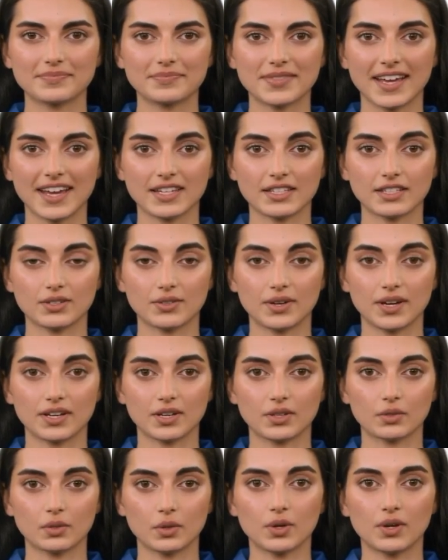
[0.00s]
Enduring
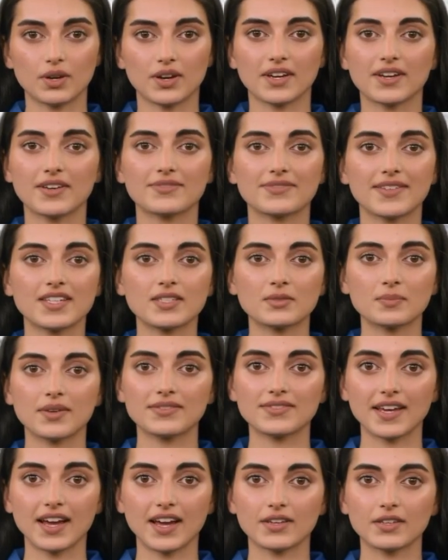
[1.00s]
allure and
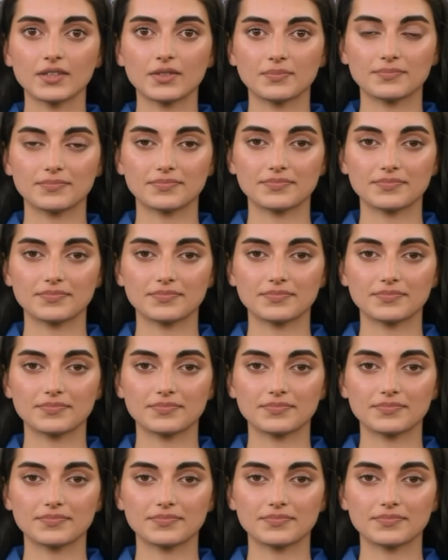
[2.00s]
investment value.